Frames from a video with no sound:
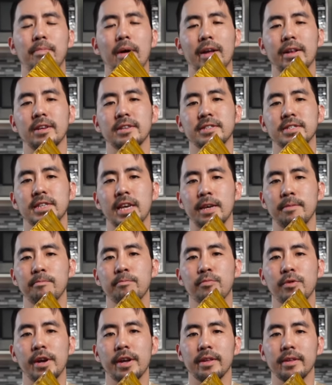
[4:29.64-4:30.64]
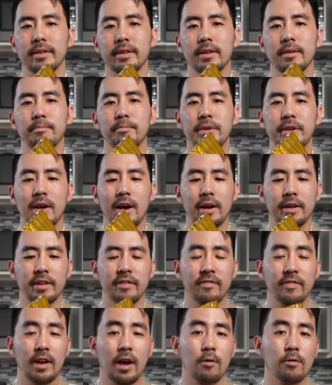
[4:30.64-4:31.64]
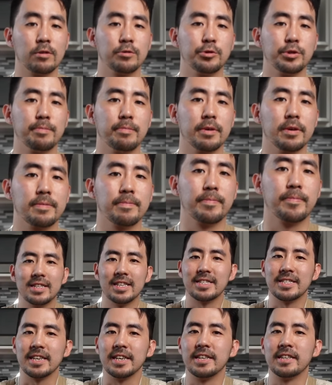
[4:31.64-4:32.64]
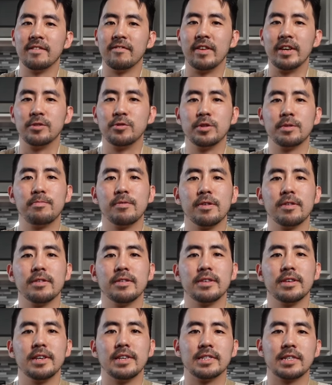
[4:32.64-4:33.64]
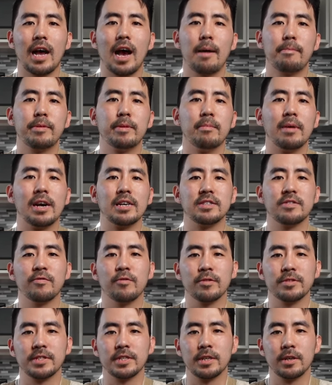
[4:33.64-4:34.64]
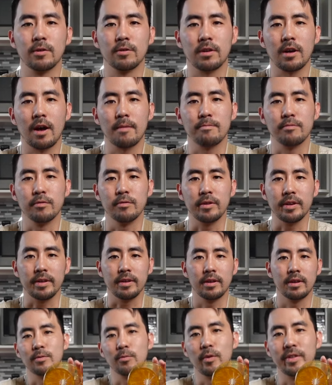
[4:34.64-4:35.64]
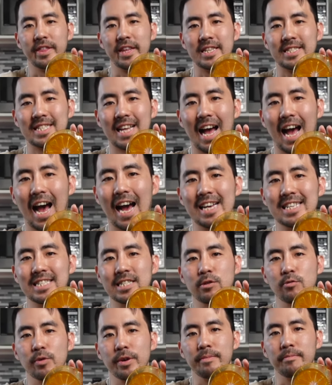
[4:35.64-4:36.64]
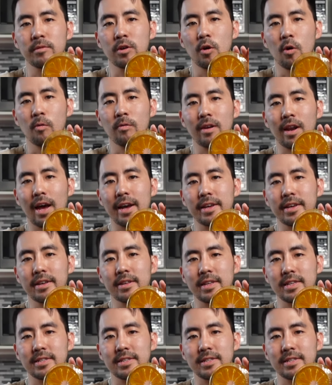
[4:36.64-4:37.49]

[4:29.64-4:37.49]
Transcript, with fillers: by the same brand behind the flower dripper. This innovate dripper is optimized for single cup brewing with its ice cream cone-like